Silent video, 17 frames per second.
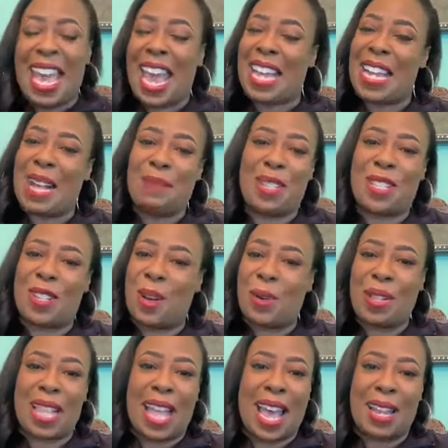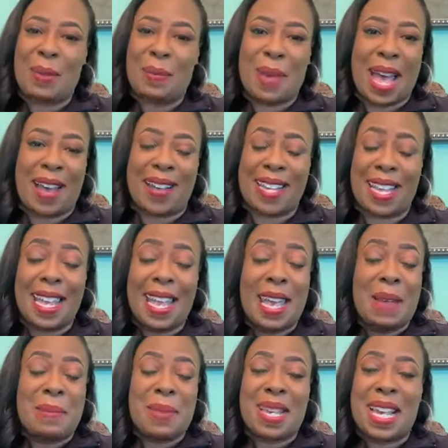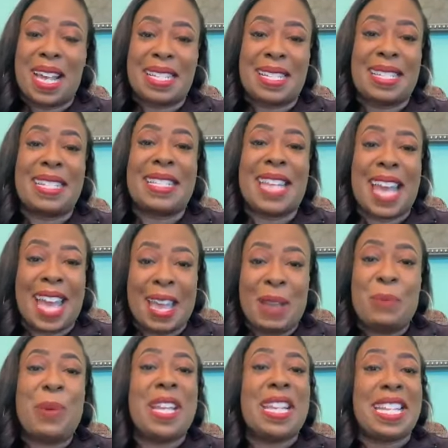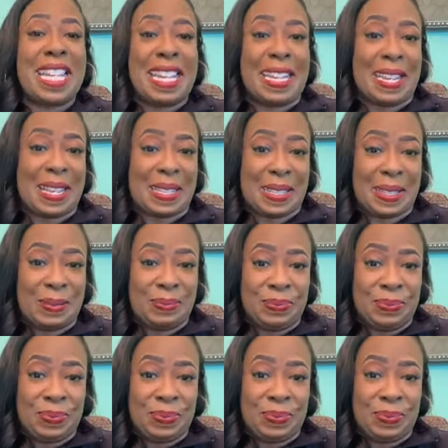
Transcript: And I'm so glad about it, because today we need it.